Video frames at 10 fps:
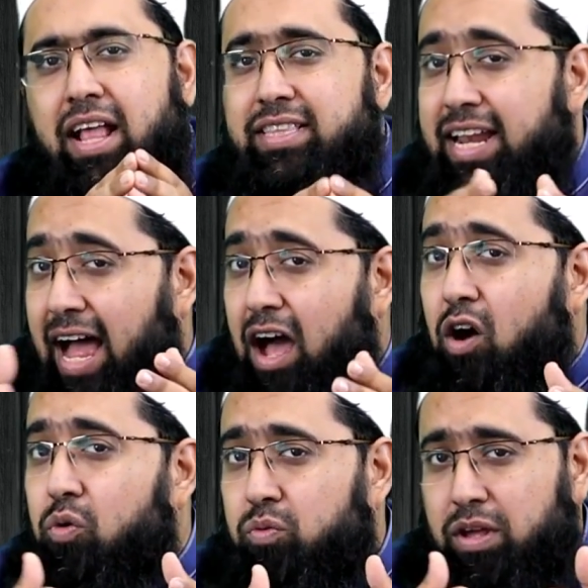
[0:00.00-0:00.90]
then
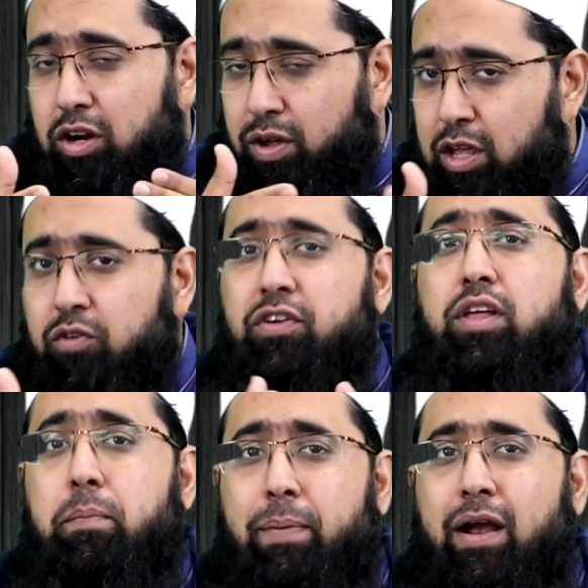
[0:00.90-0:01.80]
how you know he will feel
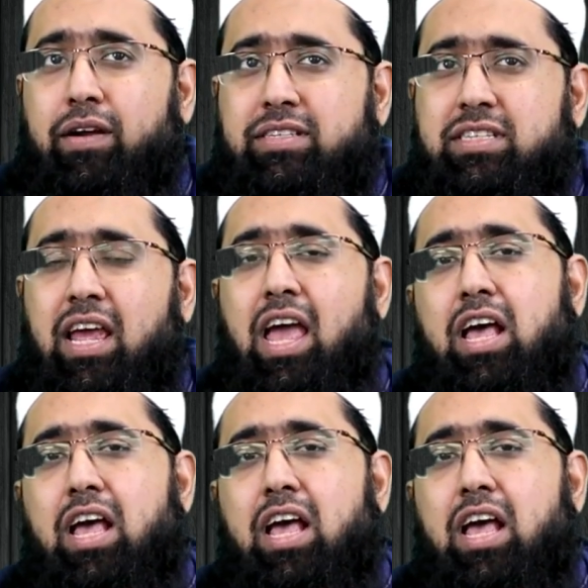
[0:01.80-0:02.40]
embarrassed